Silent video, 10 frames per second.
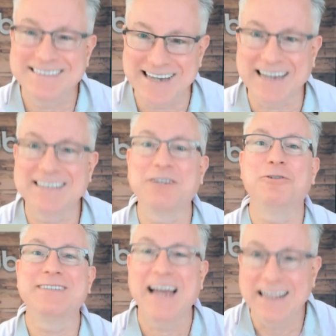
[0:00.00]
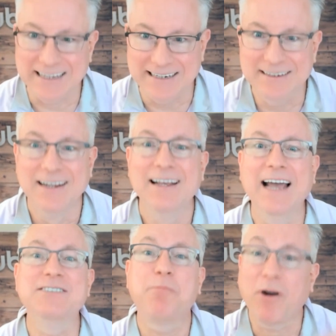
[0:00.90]
technical talent
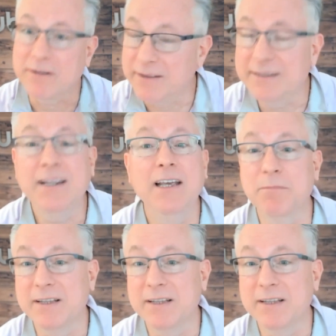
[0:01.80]
as part of the team,